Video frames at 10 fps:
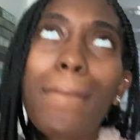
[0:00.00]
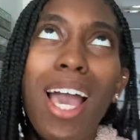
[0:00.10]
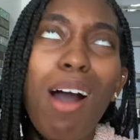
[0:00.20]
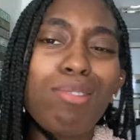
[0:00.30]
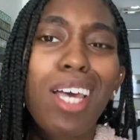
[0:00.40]

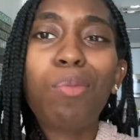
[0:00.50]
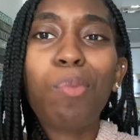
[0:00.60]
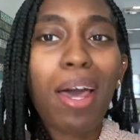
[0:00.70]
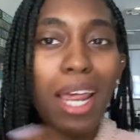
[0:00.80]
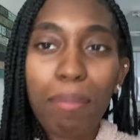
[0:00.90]
I was like, why
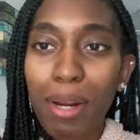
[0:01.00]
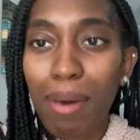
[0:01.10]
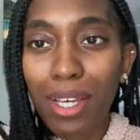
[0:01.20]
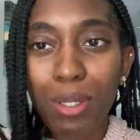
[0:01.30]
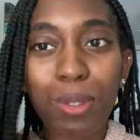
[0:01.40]
not bring my
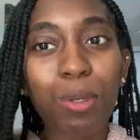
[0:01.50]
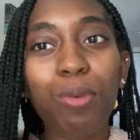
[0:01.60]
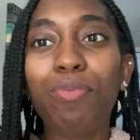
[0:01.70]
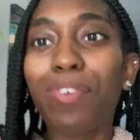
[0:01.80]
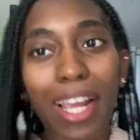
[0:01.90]

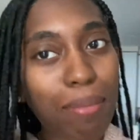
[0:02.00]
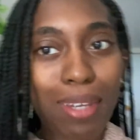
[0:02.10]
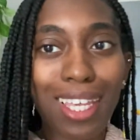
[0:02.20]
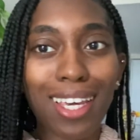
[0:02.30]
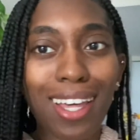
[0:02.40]
YouTube
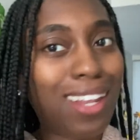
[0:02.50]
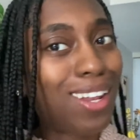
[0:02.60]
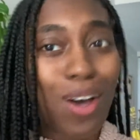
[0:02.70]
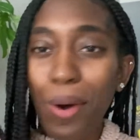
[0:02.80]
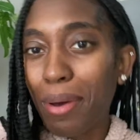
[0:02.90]
family
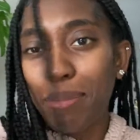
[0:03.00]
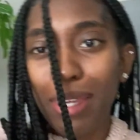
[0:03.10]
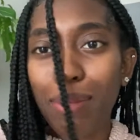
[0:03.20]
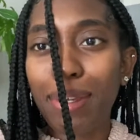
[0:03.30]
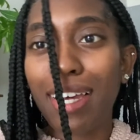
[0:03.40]
along with me?
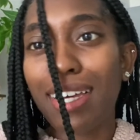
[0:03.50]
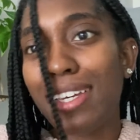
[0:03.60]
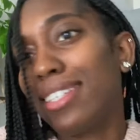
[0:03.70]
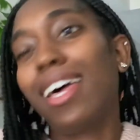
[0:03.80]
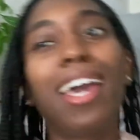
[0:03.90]

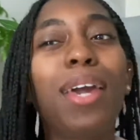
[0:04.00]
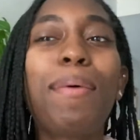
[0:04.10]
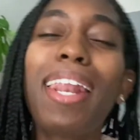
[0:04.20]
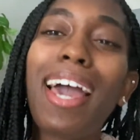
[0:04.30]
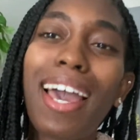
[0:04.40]
Because like, why
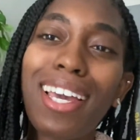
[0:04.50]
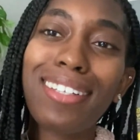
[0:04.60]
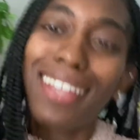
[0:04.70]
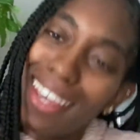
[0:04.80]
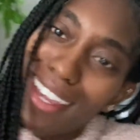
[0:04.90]
not?
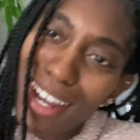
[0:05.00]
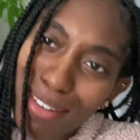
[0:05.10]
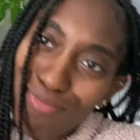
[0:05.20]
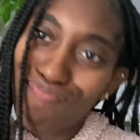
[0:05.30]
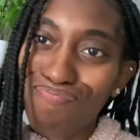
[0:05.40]
Like, you know?
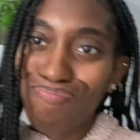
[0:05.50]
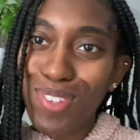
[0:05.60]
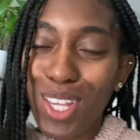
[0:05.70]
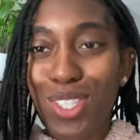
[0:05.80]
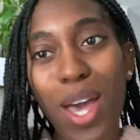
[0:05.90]

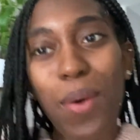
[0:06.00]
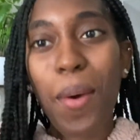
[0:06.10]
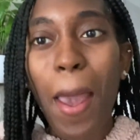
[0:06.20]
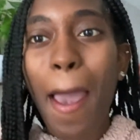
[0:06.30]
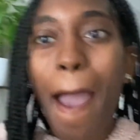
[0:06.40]
So
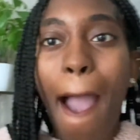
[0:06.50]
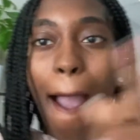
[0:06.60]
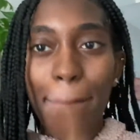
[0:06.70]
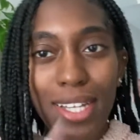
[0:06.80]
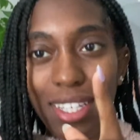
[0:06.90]
I'm
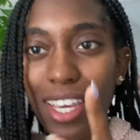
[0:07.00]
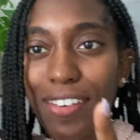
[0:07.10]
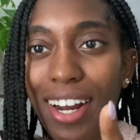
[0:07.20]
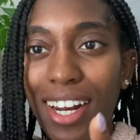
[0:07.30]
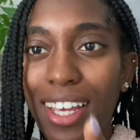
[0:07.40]
about to get
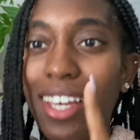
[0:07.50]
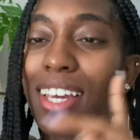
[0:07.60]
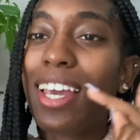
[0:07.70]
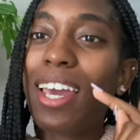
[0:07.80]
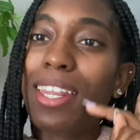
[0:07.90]
ready
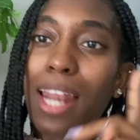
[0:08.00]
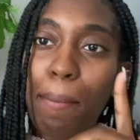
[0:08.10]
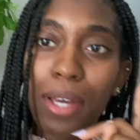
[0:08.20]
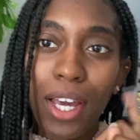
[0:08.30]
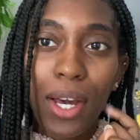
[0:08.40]
and I'm
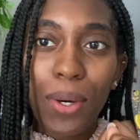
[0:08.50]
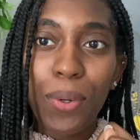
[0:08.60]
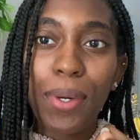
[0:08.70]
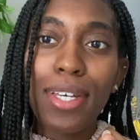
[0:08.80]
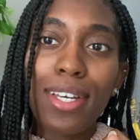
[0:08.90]
gonna
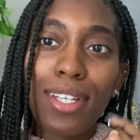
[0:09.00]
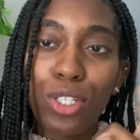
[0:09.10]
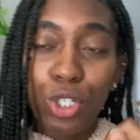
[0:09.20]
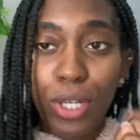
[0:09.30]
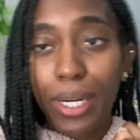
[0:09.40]
go
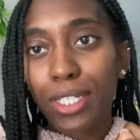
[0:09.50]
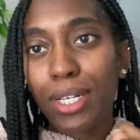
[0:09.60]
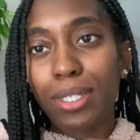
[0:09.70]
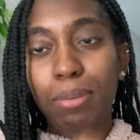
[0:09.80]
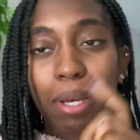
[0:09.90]
to Trader
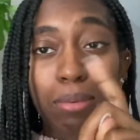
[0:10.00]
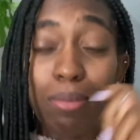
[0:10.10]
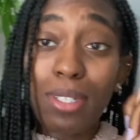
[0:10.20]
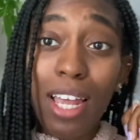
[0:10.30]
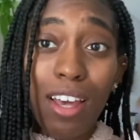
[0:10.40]
Joe's, pick up some
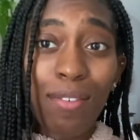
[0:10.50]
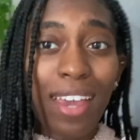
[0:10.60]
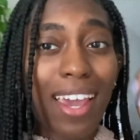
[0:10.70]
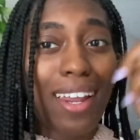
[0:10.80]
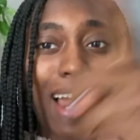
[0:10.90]
stuff
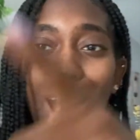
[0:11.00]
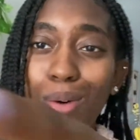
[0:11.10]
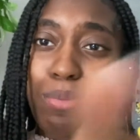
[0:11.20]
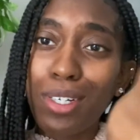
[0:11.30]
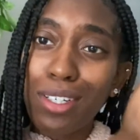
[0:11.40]
and i
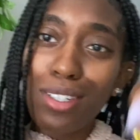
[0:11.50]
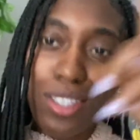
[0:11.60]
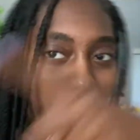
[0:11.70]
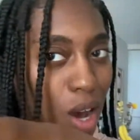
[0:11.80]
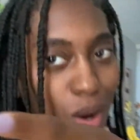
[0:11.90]
will see
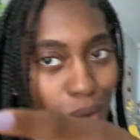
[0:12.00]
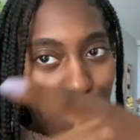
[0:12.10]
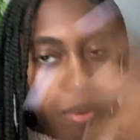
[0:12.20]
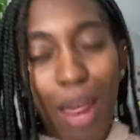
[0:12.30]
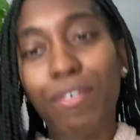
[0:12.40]
y'all
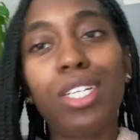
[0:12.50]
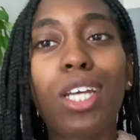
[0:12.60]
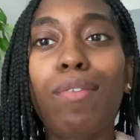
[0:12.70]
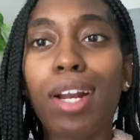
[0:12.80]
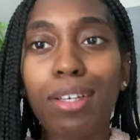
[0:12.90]
when I finish getting
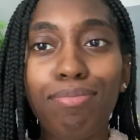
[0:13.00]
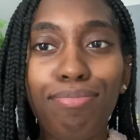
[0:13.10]
ready.